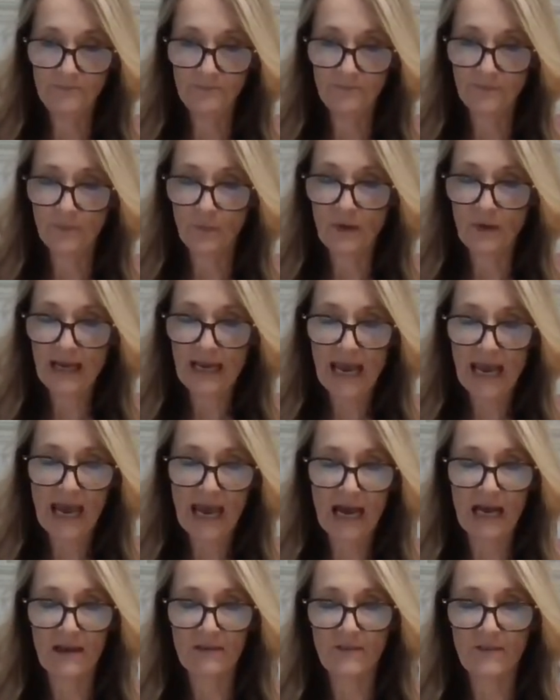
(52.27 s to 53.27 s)
We
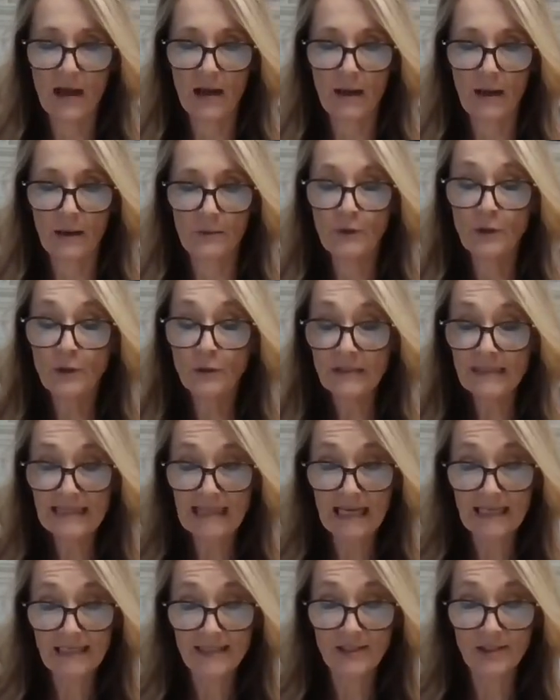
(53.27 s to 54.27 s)
have new
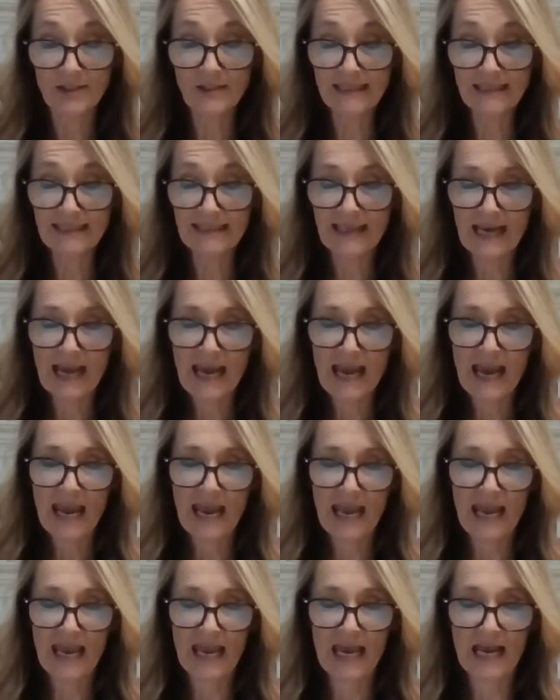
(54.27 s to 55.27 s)
stencils
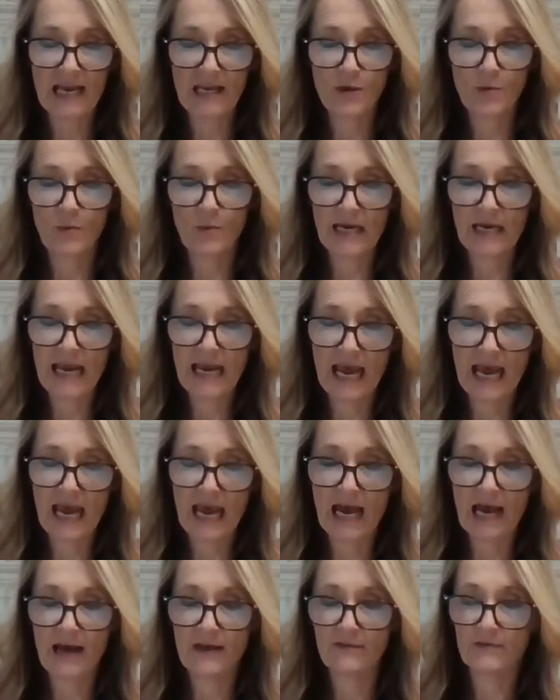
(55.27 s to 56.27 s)
and we
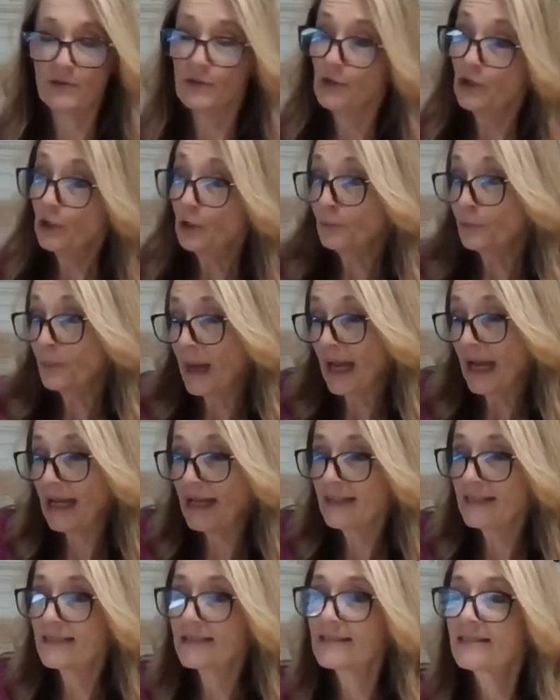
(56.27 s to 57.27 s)
have new
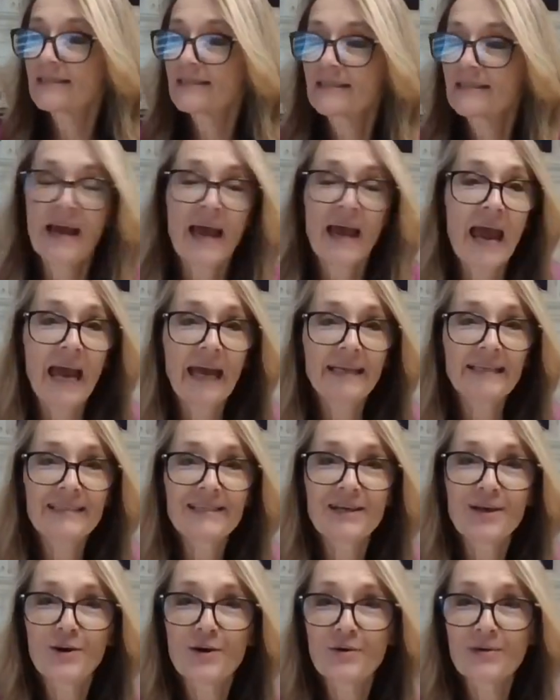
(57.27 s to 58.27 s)
pastes. And
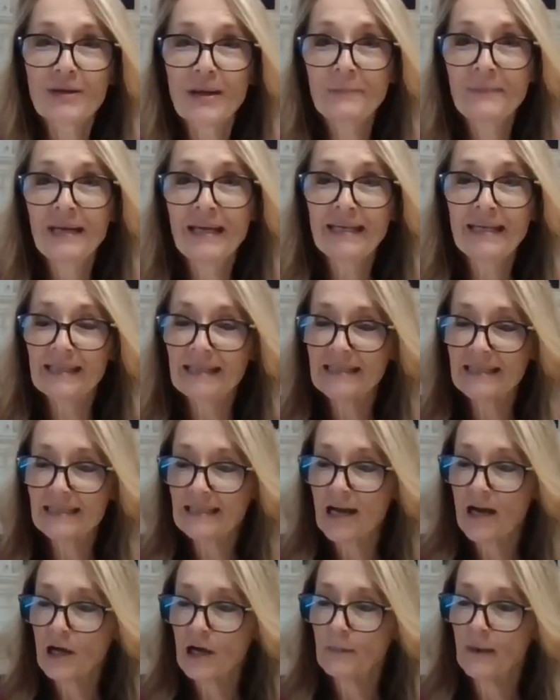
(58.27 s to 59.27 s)
so let me just
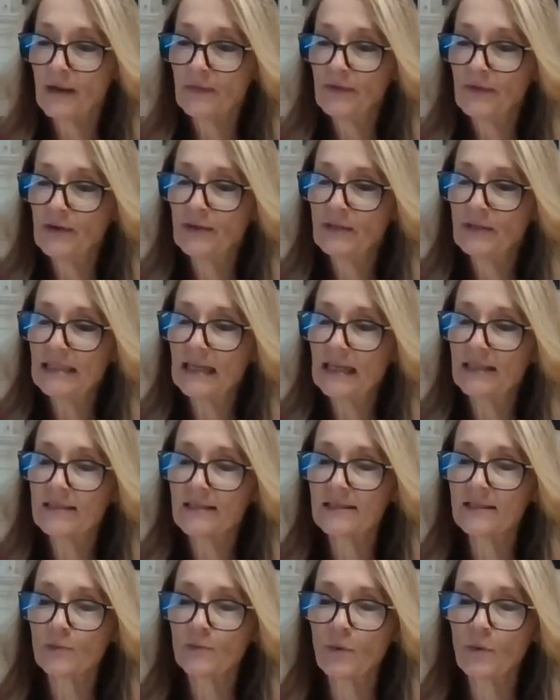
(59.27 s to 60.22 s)
talk about the new stencils.